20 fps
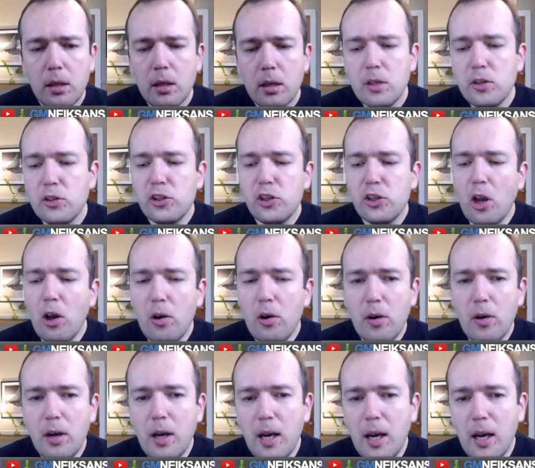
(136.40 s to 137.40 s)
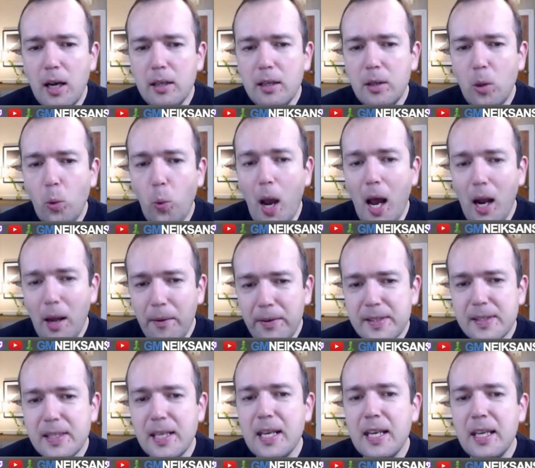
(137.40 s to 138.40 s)
So while I was
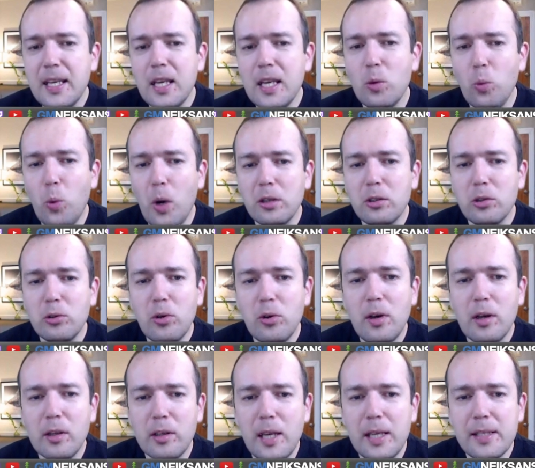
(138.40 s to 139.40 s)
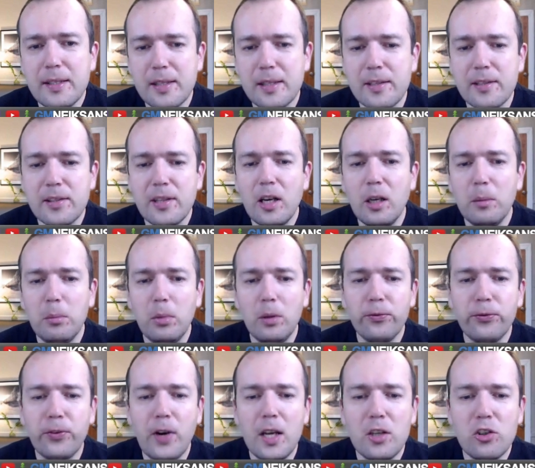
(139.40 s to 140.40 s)
thinking what to do against this terrible
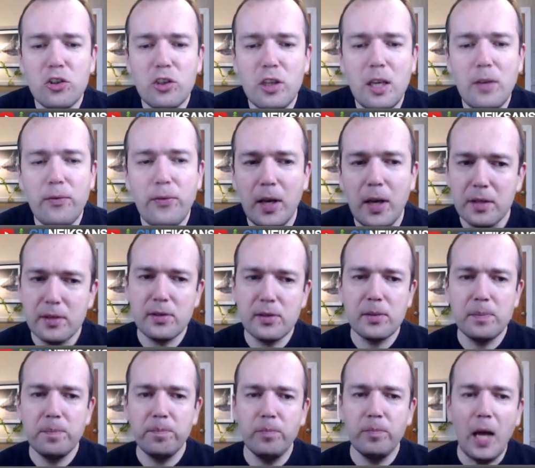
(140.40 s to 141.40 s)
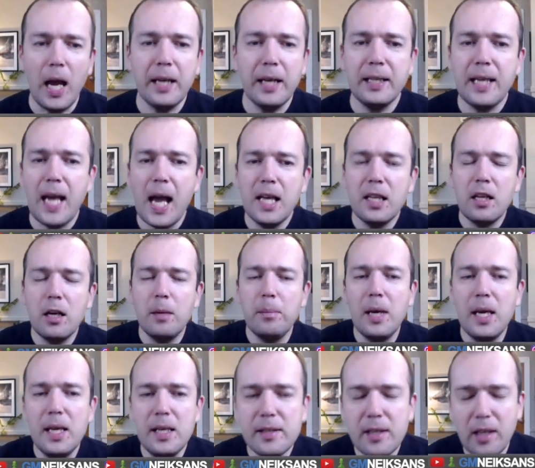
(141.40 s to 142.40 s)
French defense, I had an
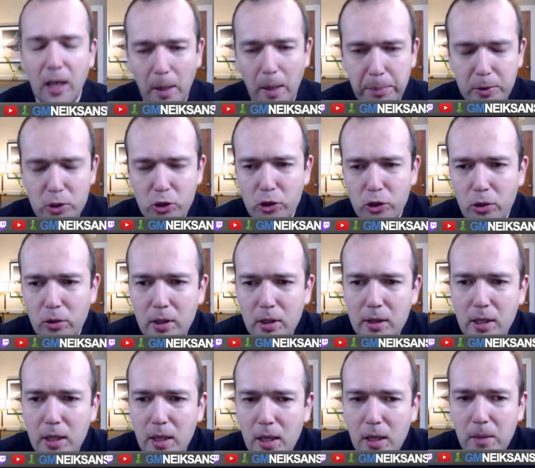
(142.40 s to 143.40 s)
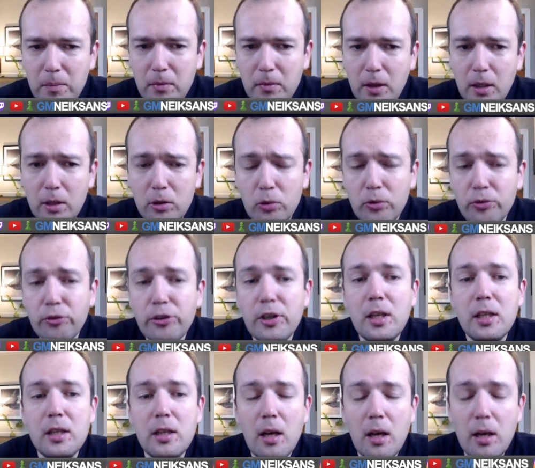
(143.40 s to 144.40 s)
amazing opportunity to
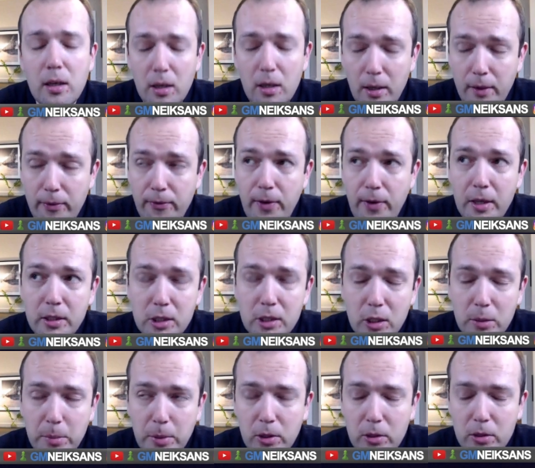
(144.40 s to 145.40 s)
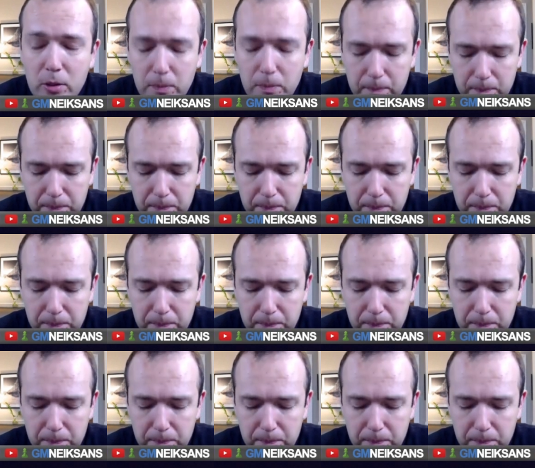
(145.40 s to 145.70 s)
read a very good book